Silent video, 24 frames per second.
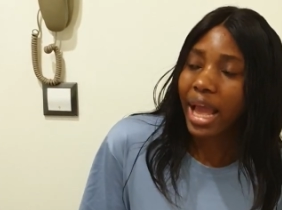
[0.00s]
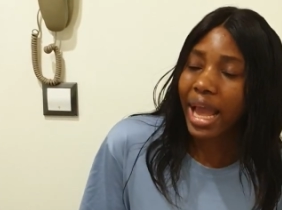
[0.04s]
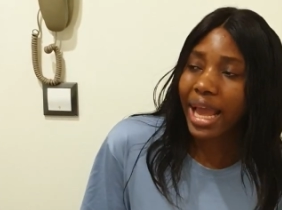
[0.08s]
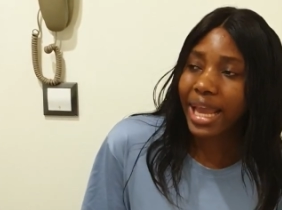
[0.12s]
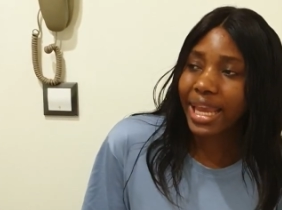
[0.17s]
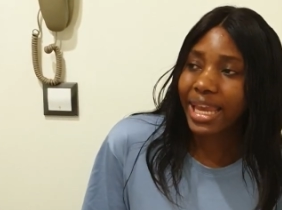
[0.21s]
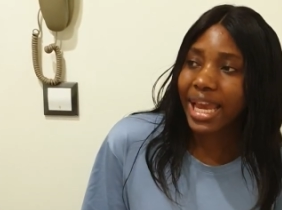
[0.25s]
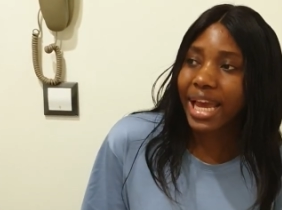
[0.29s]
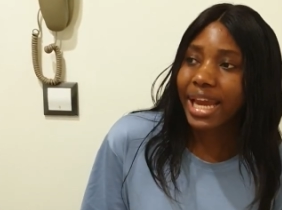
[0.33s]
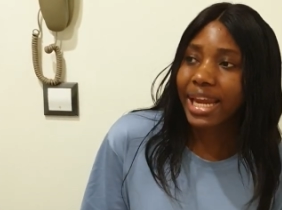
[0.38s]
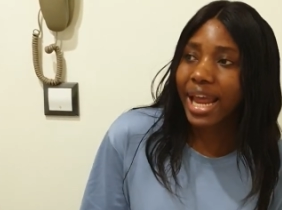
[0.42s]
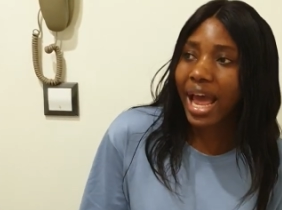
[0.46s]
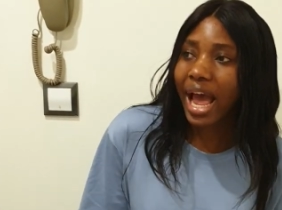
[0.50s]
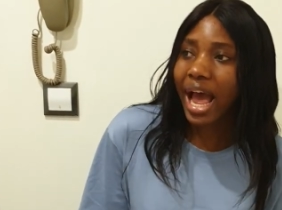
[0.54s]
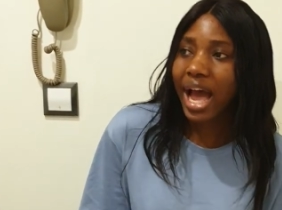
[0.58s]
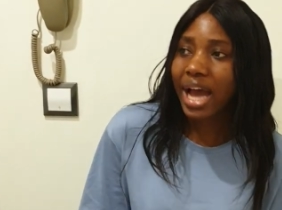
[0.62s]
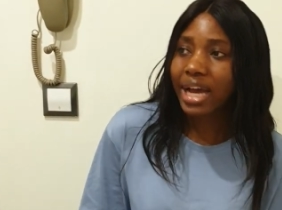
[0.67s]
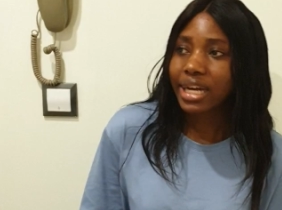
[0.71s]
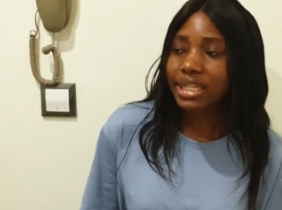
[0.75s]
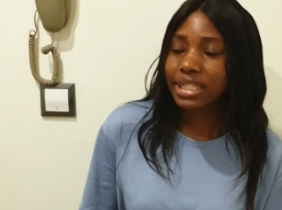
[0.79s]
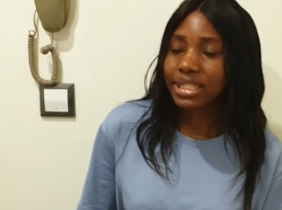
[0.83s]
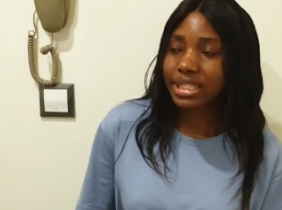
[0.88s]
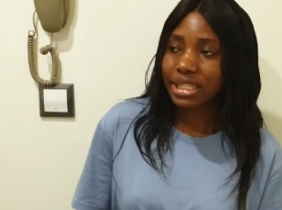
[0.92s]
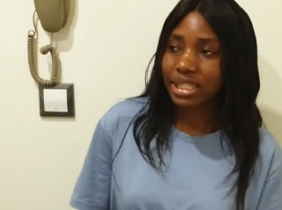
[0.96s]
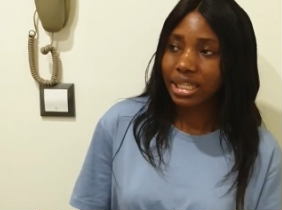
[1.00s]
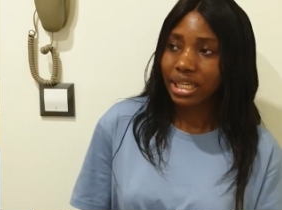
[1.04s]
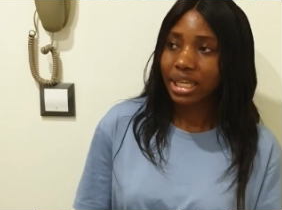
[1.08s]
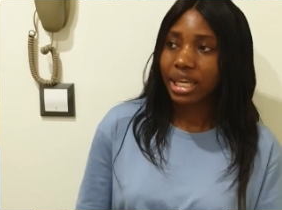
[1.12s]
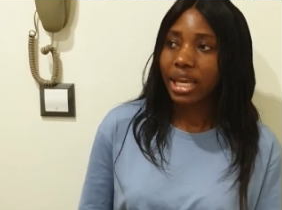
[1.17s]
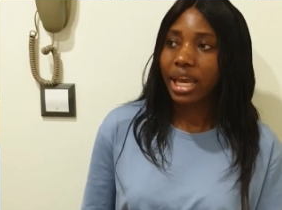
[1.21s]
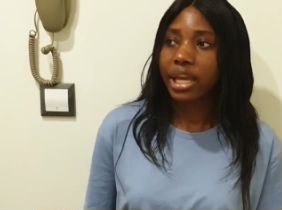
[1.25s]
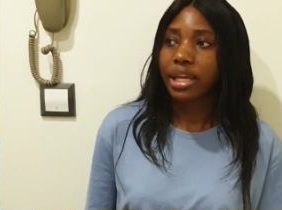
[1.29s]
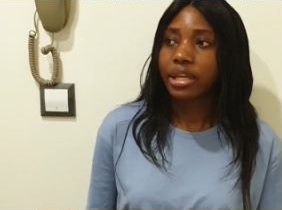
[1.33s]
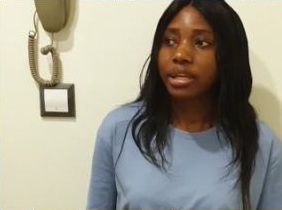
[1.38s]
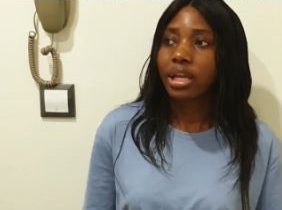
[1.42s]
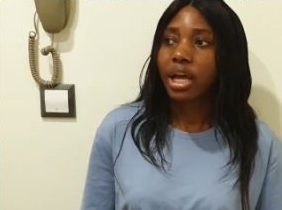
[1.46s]
I get asked
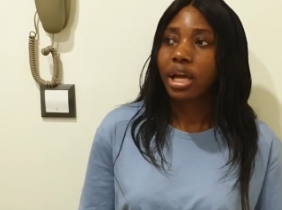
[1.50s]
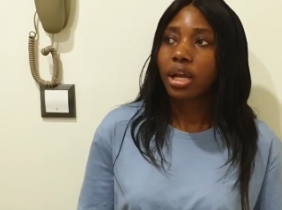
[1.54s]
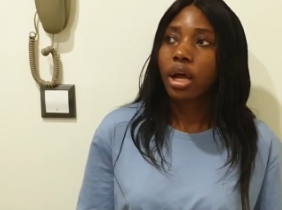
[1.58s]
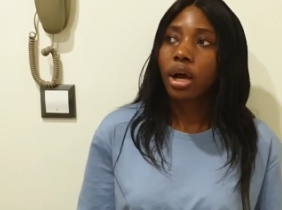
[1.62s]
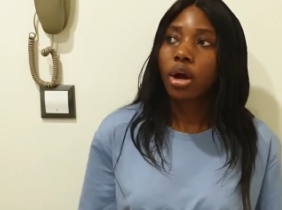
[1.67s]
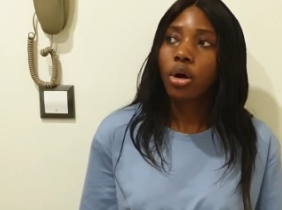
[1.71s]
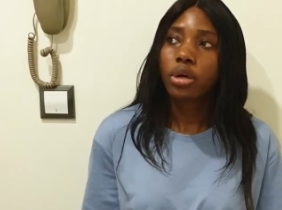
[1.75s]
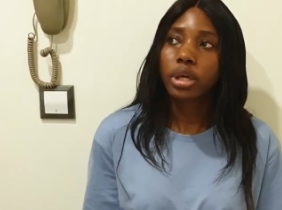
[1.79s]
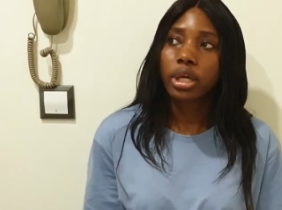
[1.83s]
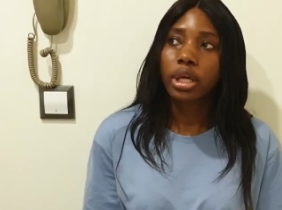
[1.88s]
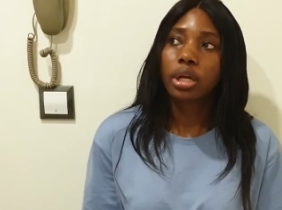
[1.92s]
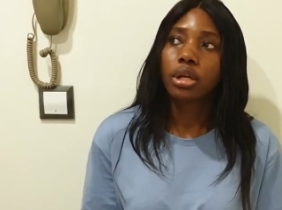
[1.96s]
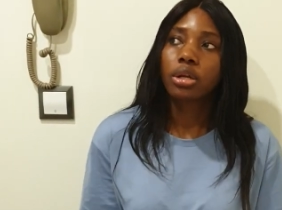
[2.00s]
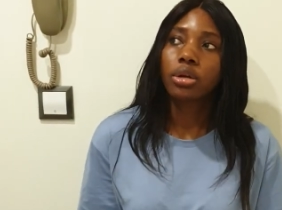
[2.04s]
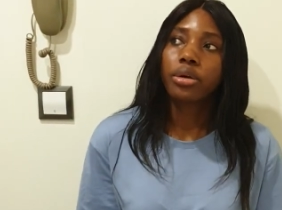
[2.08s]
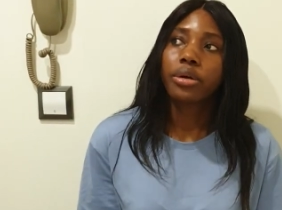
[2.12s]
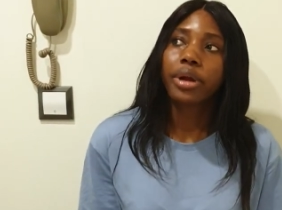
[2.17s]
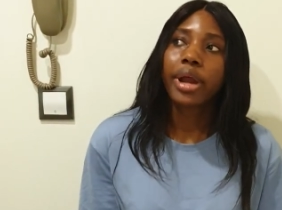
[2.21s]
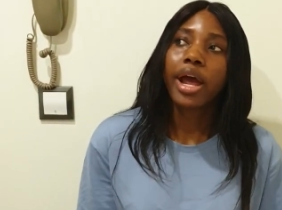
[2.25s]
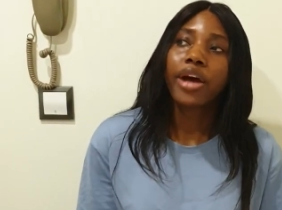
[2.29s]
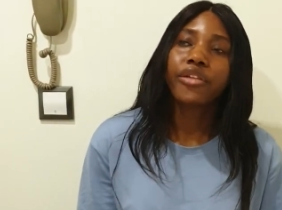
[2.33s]
again that, okay, Gloria,